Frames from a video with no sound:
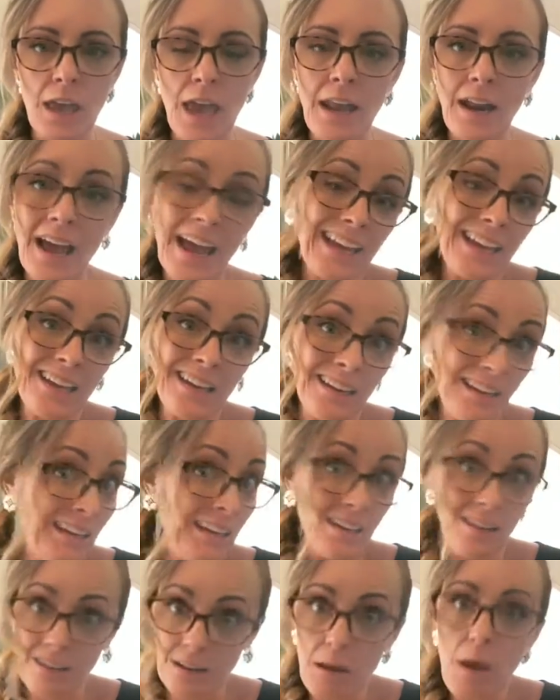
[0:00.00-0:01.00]
and I could,
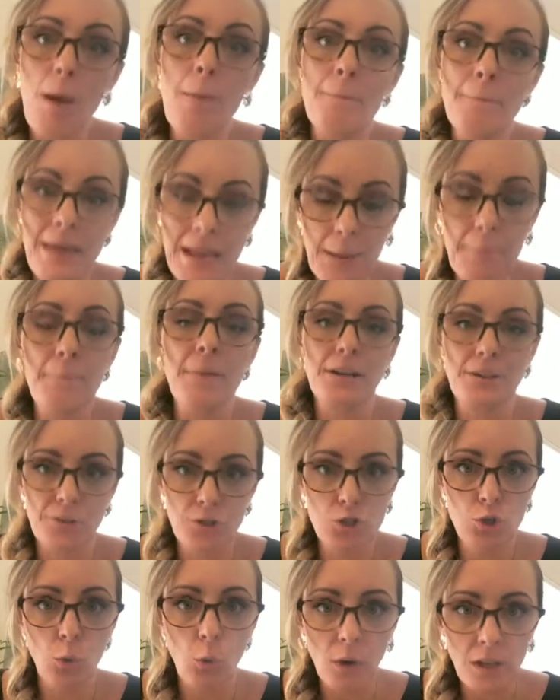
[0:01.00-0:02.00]
again, make better
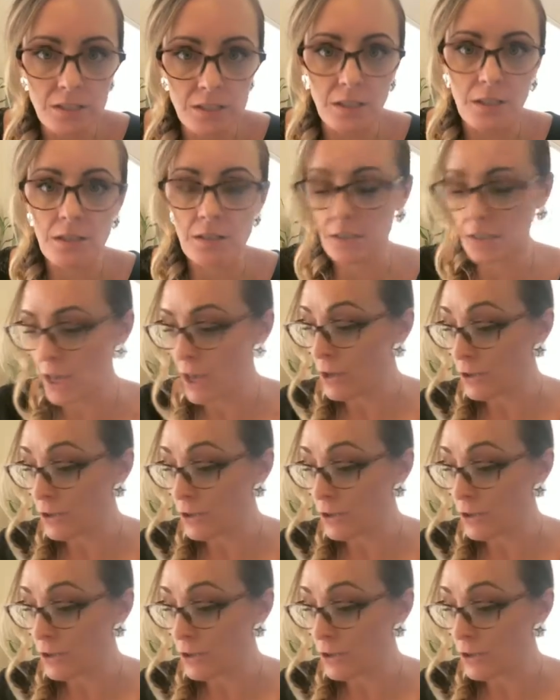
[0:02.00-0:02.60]
choices.